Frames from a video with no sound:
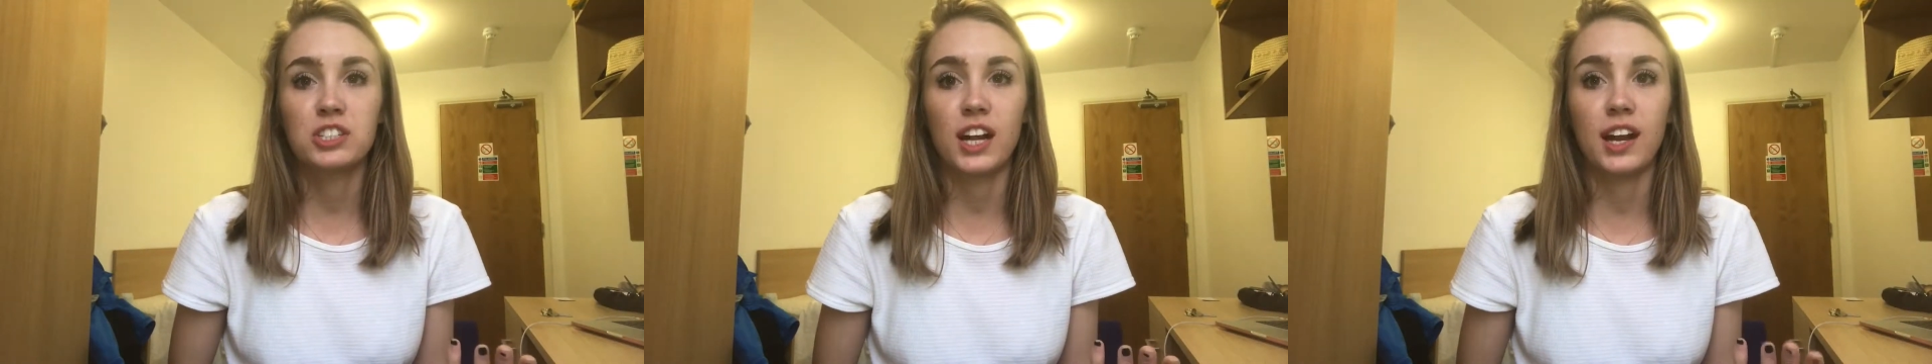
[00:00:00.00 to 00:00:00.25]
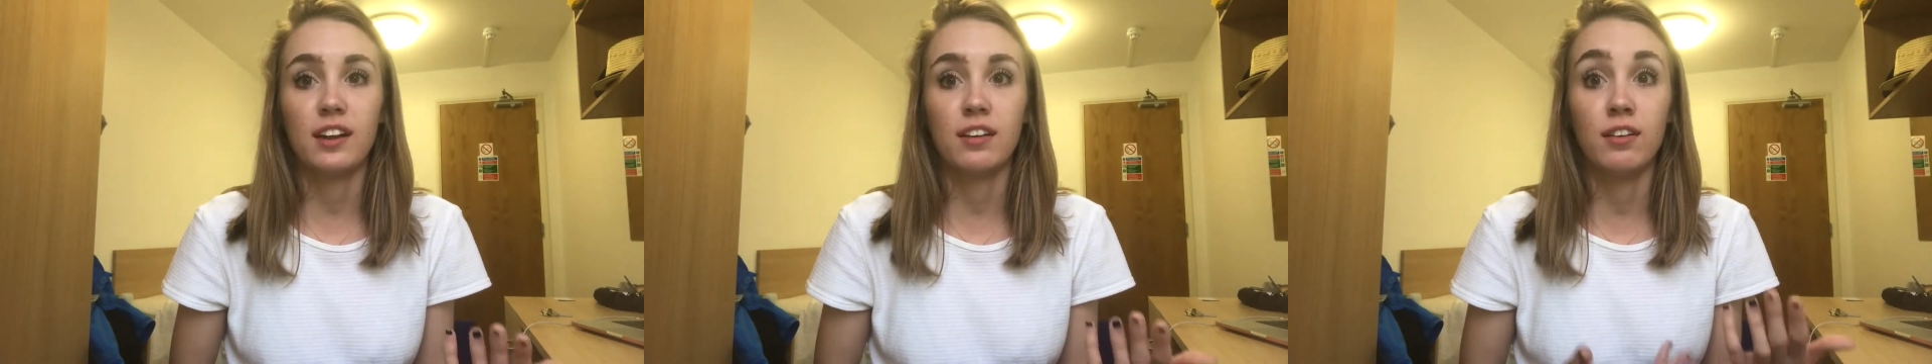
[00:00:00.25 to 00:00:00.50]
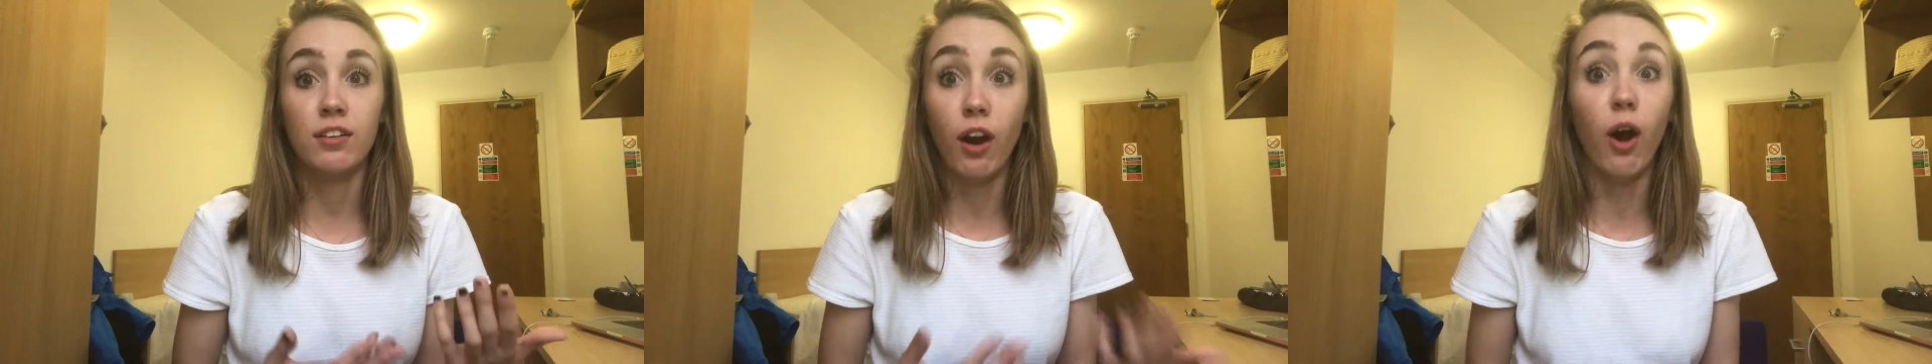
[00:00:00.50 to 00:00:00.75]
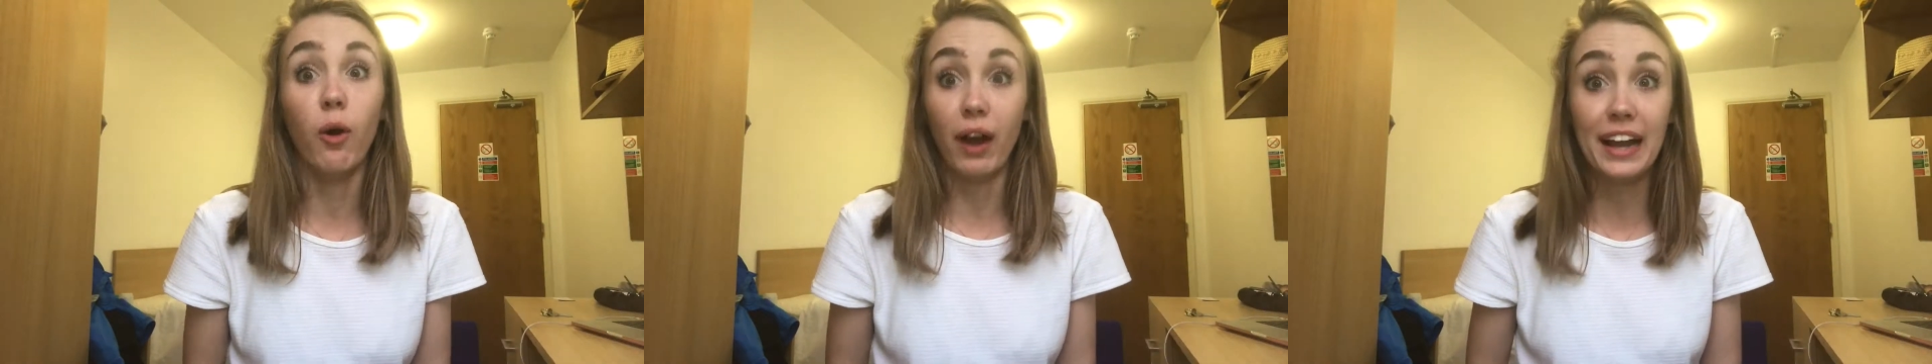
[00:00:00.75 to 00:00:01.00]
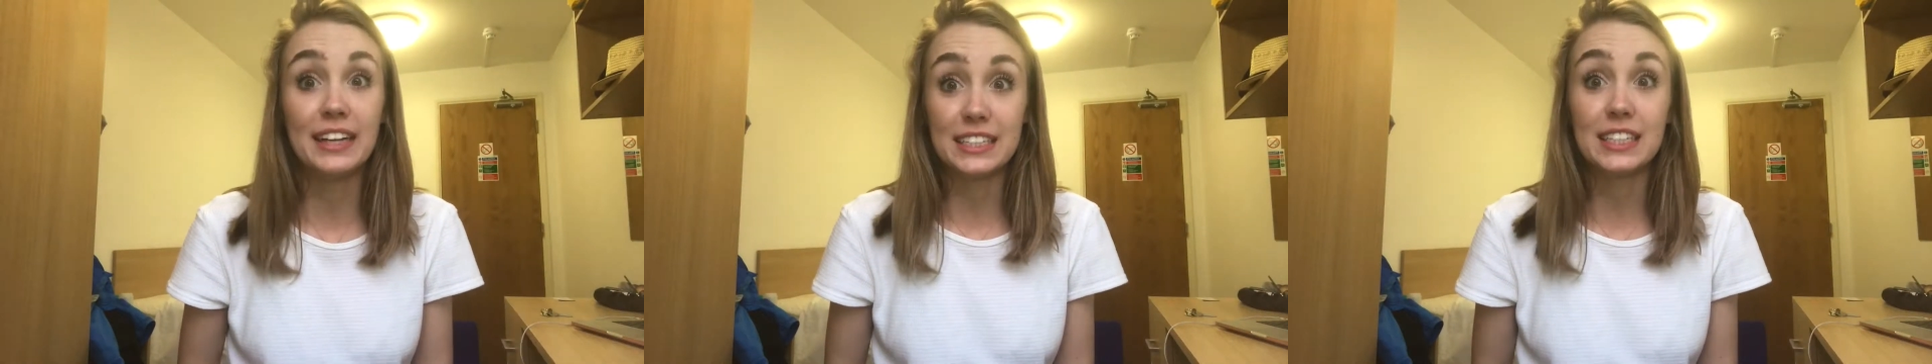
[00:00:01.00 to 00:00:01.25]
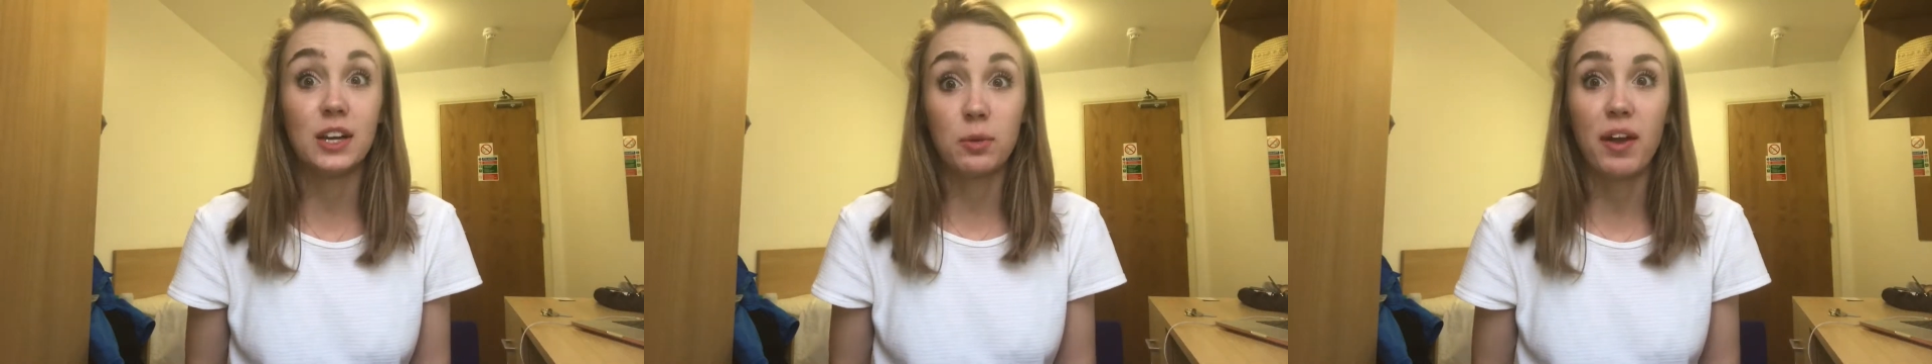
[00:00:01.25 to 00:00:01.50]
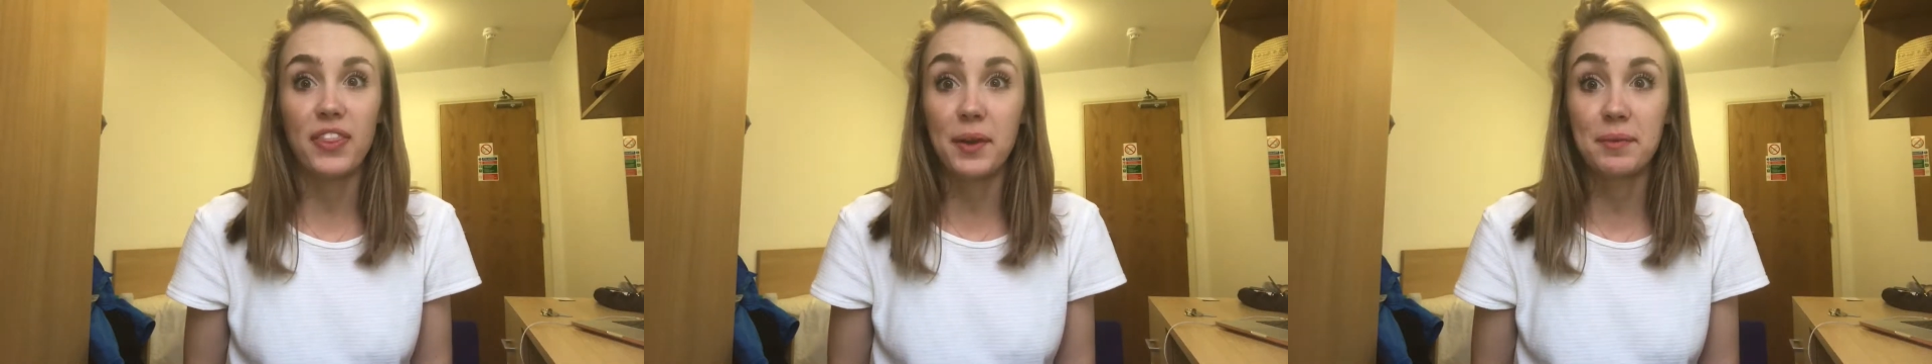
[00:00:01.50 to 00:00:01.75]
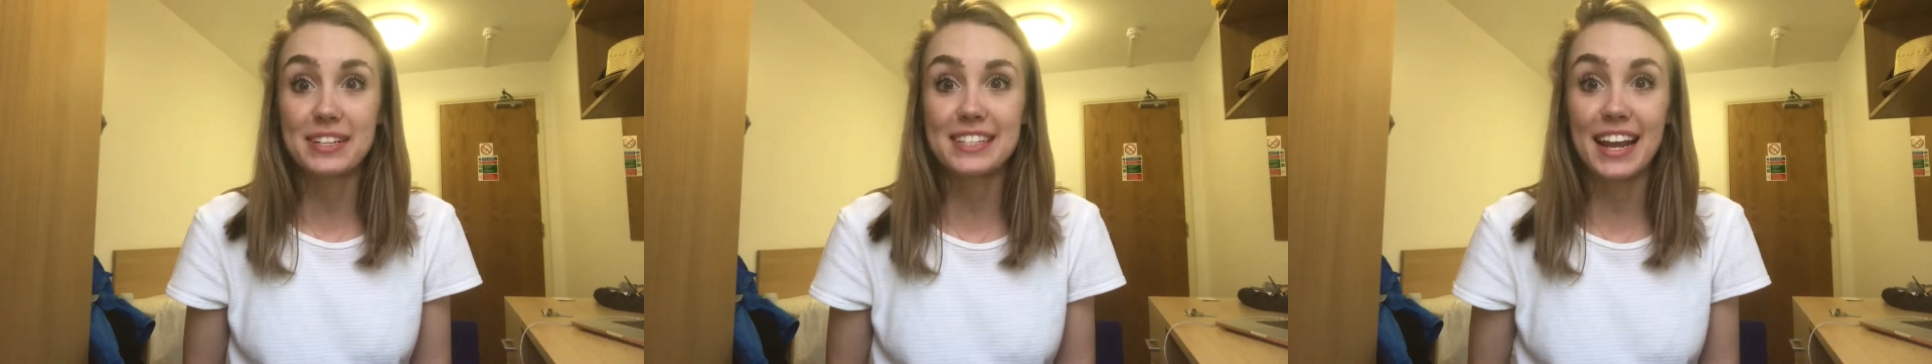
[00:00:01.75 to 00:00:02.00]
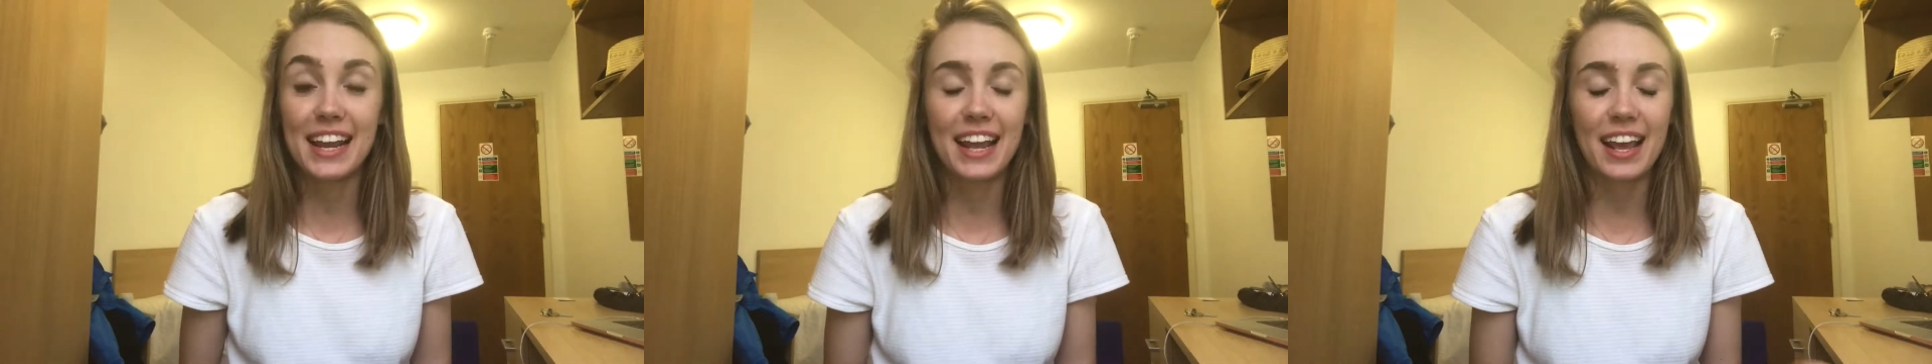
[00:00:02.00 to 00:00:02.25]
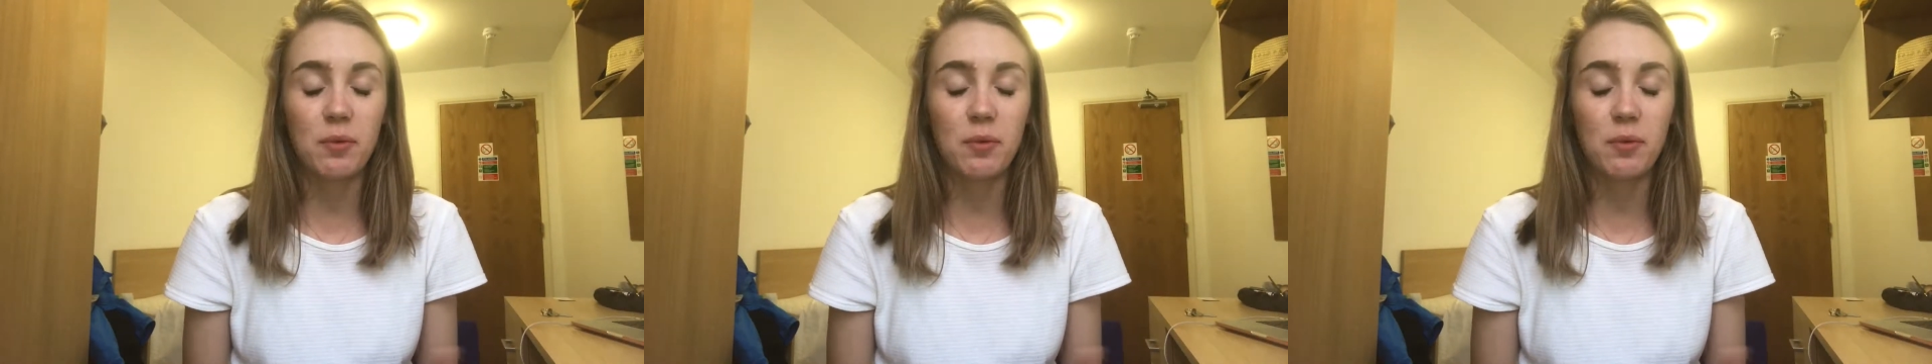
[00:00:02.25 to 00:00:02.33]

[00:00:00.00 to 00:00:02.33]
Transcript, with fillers: I had no idea what they were saying.